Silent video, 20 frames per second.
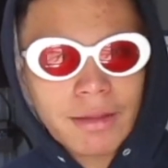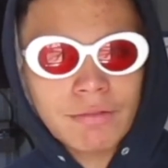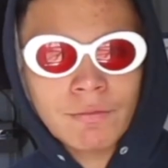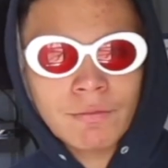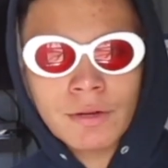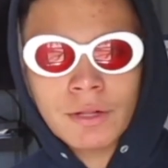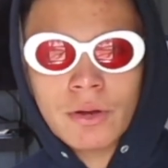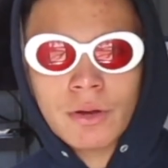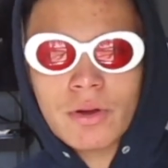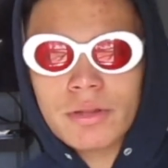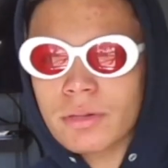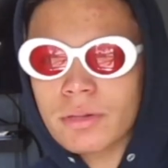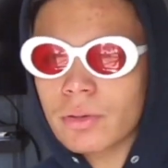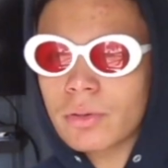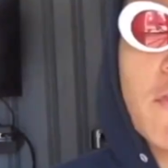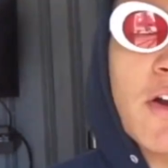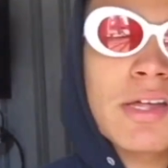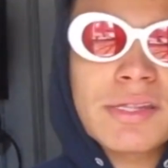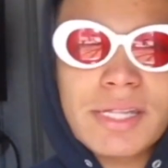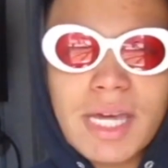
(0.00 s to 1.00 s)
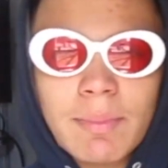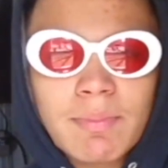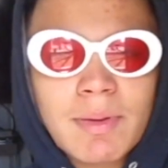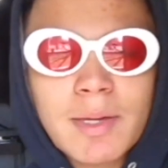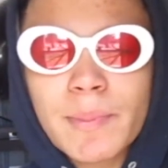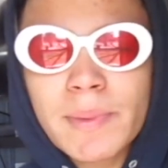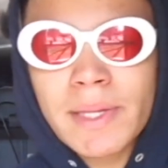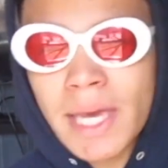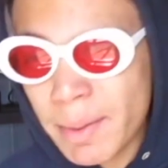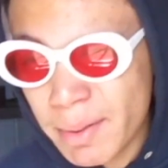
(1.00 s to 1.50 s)
video, so if I say
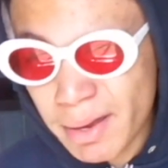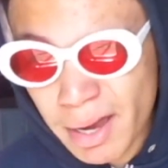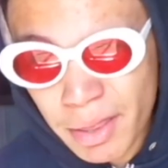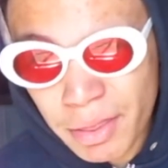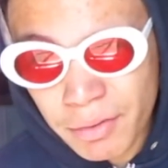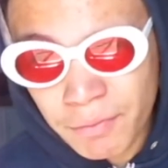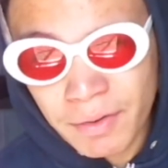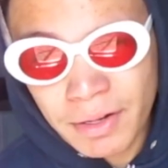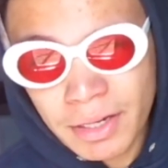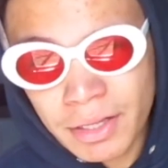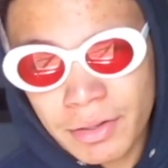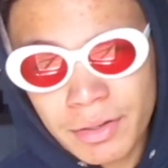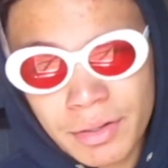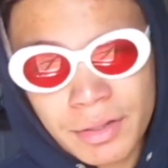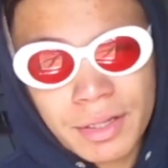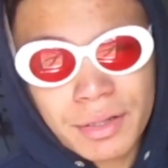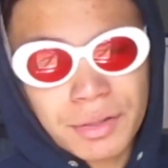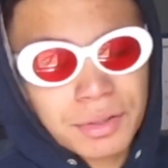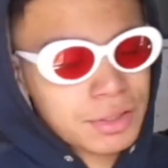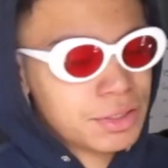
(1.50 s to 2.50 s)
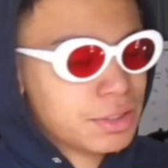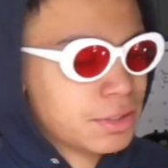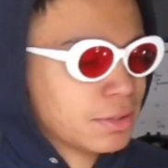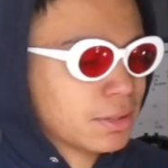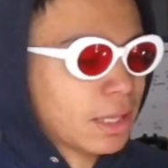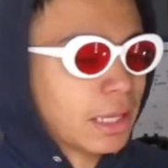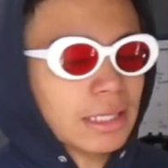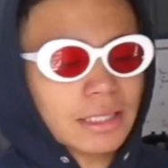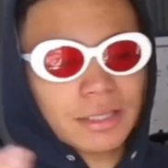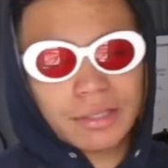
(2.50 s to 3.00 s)
PPM in other videos, this is just
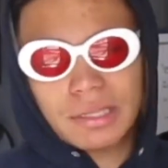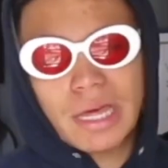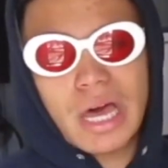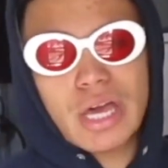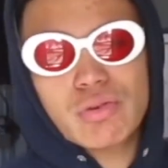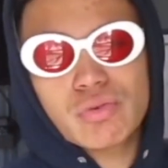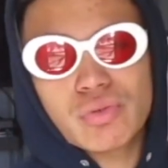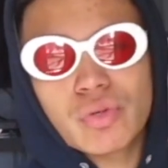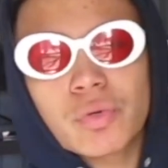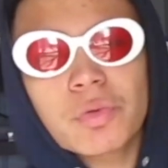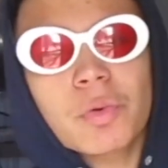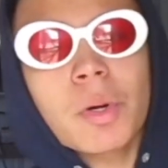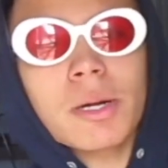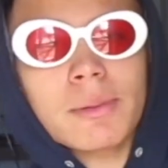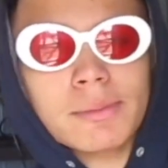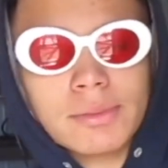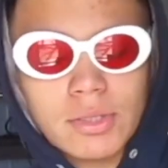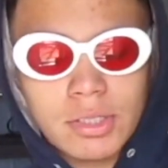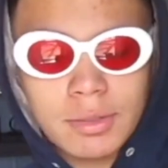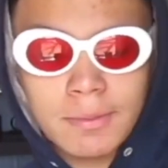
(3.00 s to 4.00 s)
like, this is how you know what I'm talking